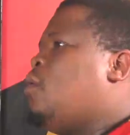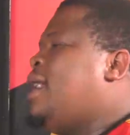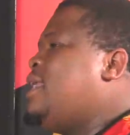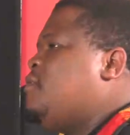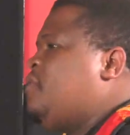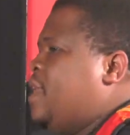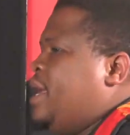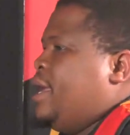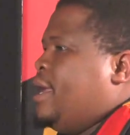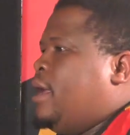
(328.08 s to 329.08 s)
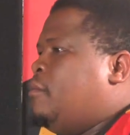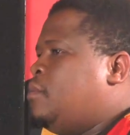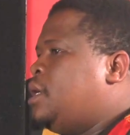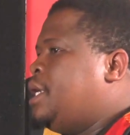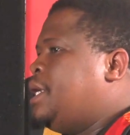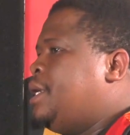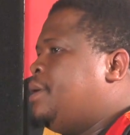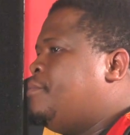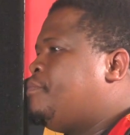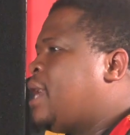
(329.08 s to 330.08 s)
One of the
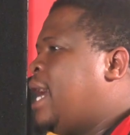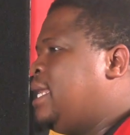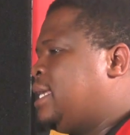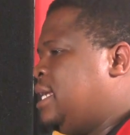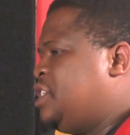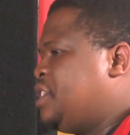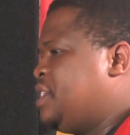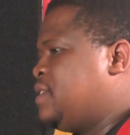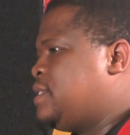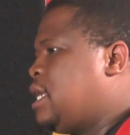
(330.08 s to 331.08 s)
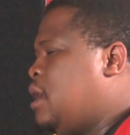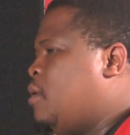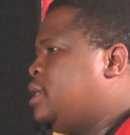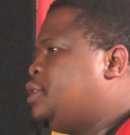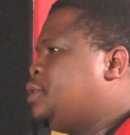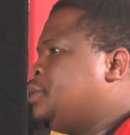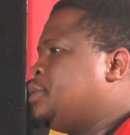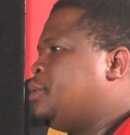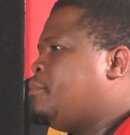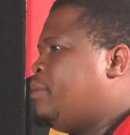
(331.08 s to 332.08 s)
allegations I want
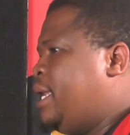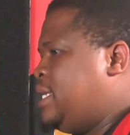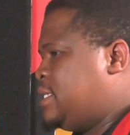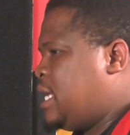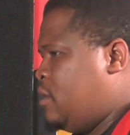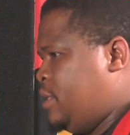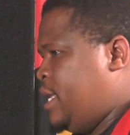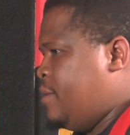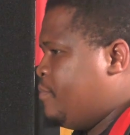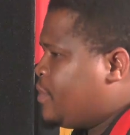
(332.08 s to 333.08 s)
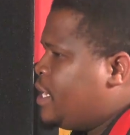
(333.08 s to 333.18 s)
to place out there